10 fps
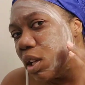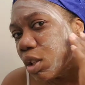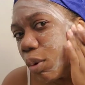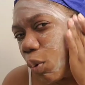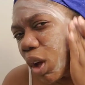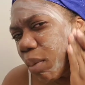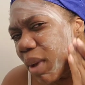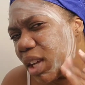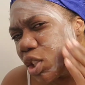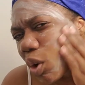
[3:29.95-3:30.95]
So we want to
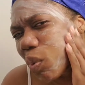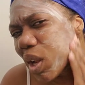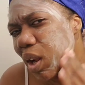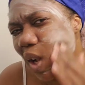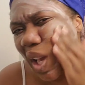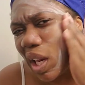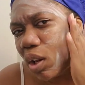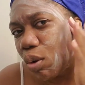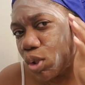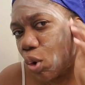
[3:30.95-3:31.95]
make sure we're
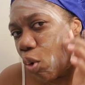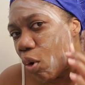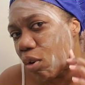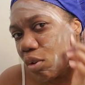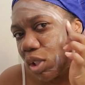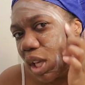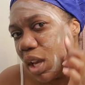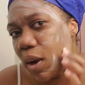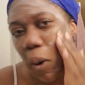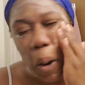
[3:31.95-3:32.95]
getting those corners
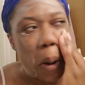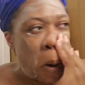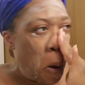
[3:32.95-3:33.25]
here.